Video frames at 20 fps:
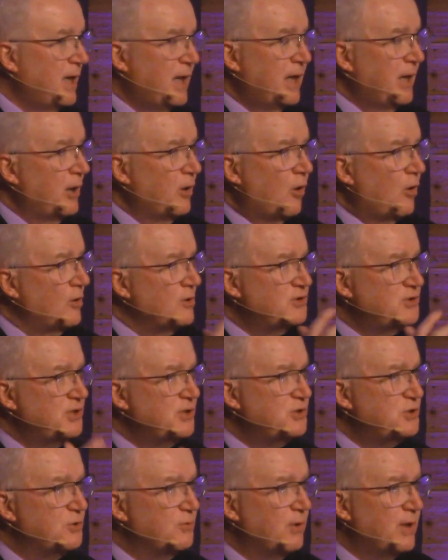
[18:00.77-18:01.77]
in all
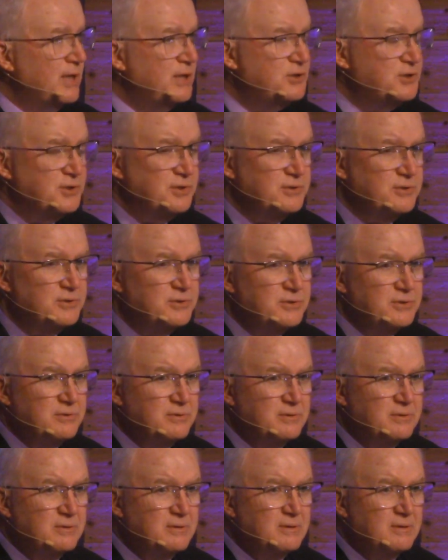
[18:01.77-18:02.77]
situations.
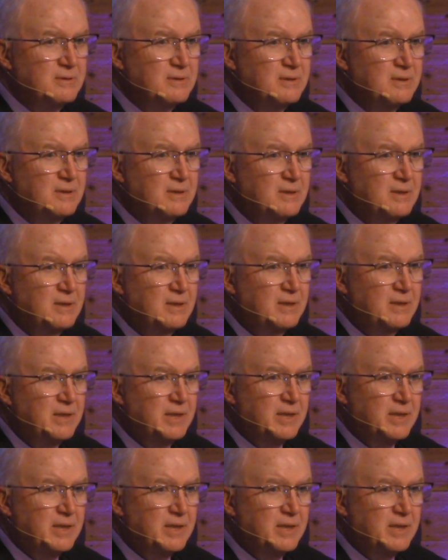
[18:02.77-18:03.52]
It